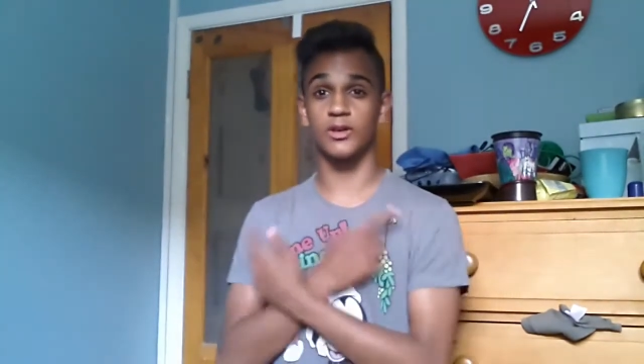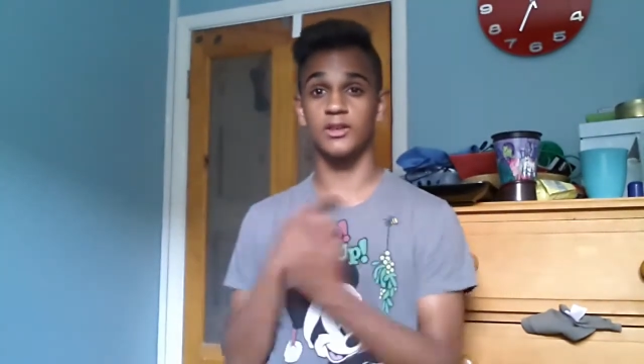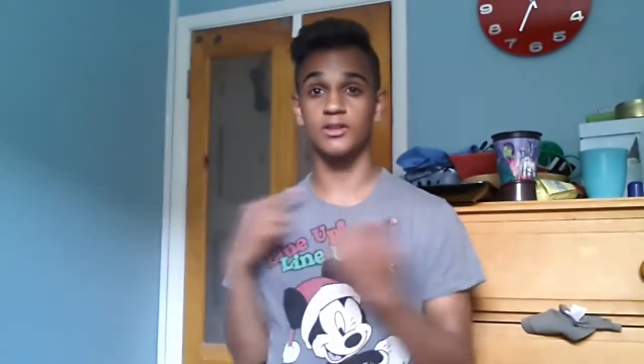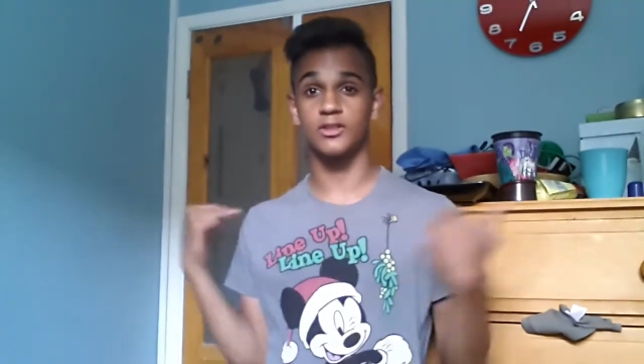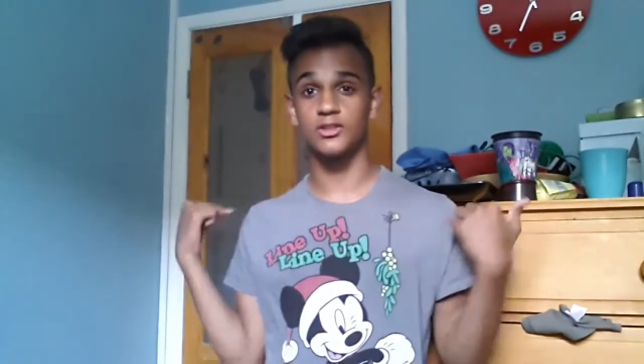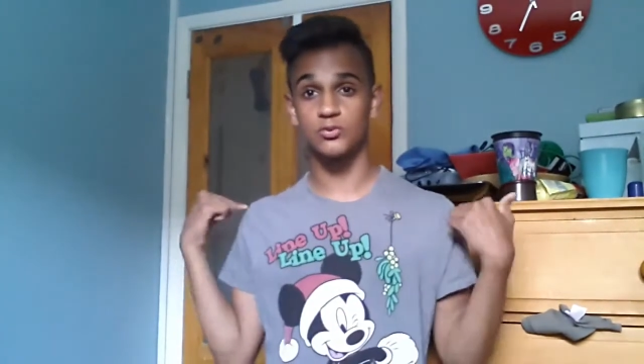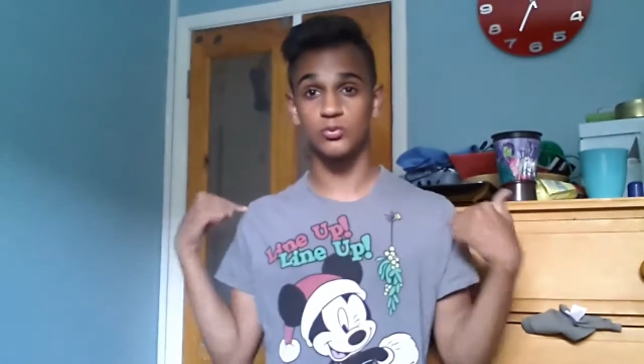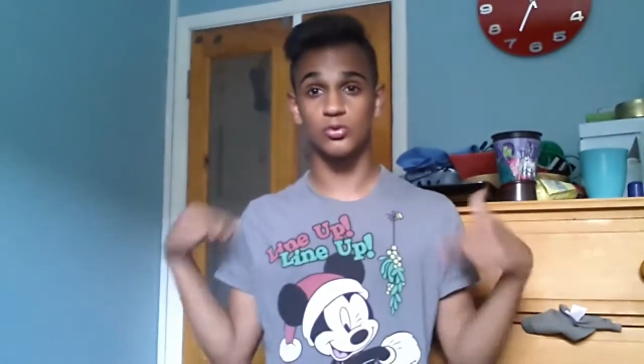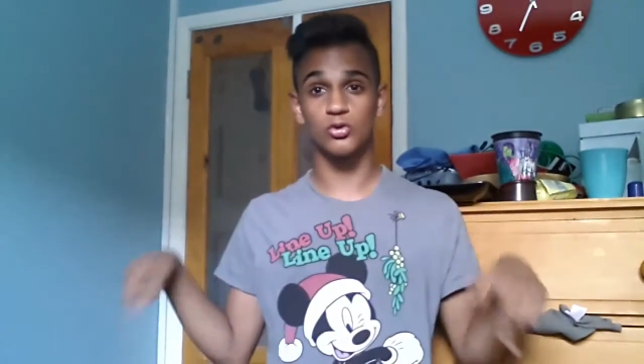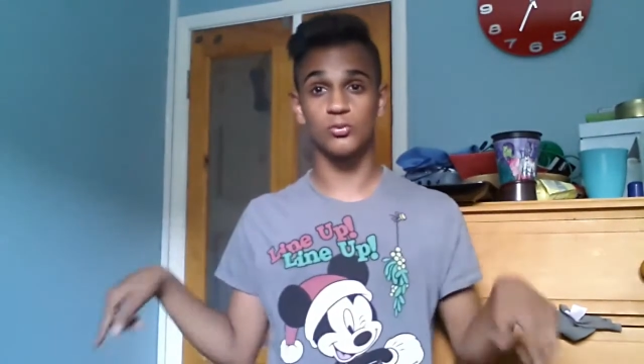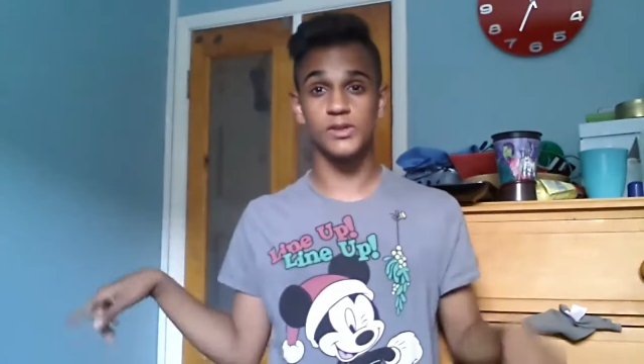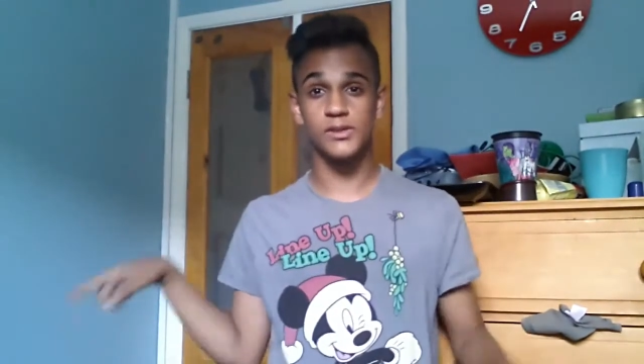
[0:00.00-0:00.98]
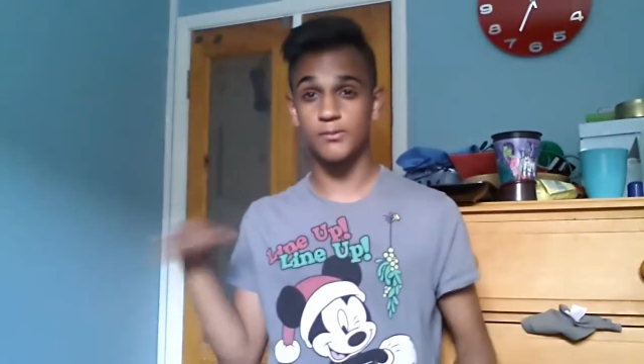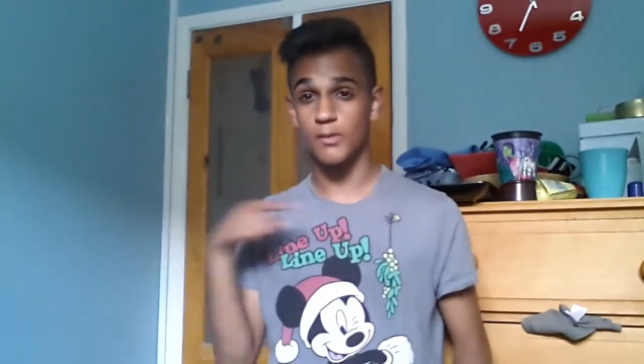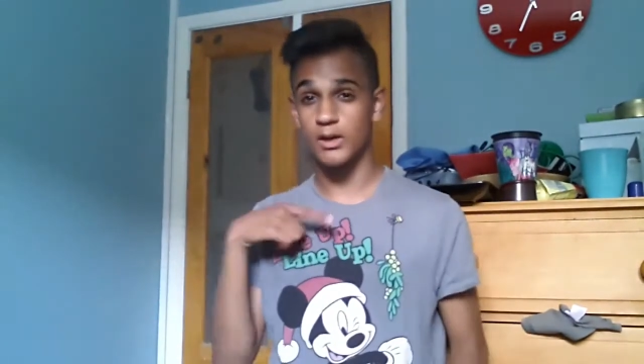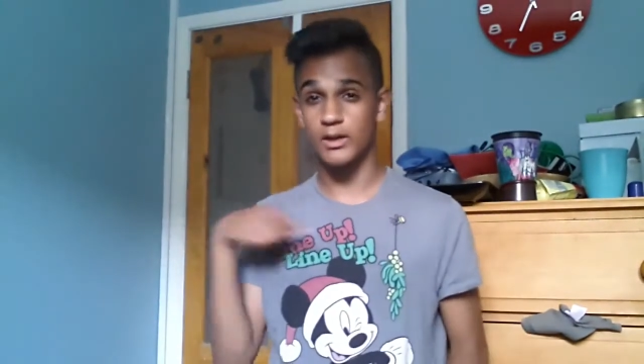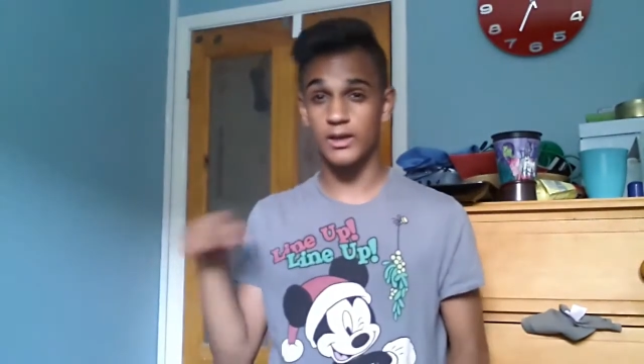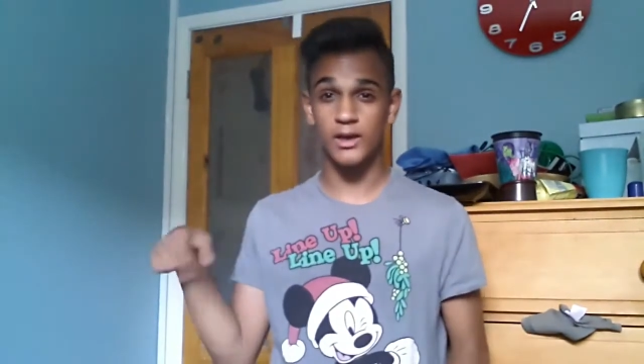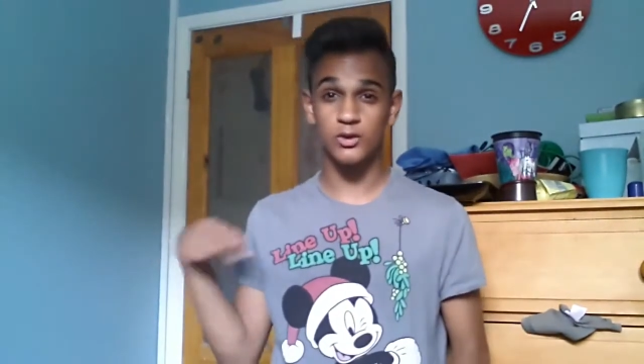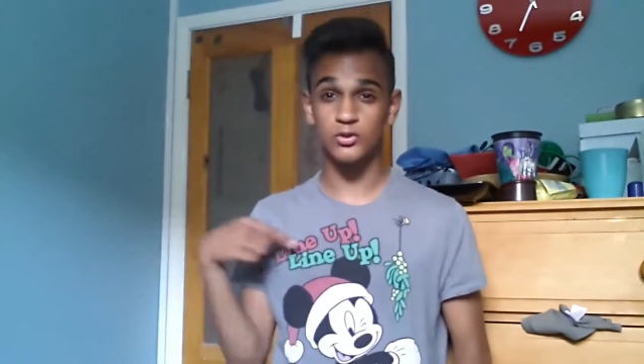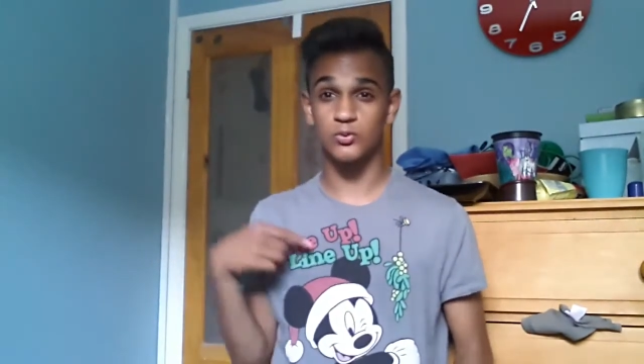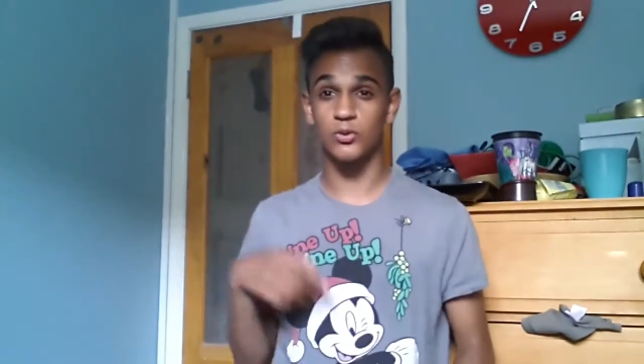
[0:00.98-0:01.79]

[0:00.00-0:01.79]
in this room, in my house,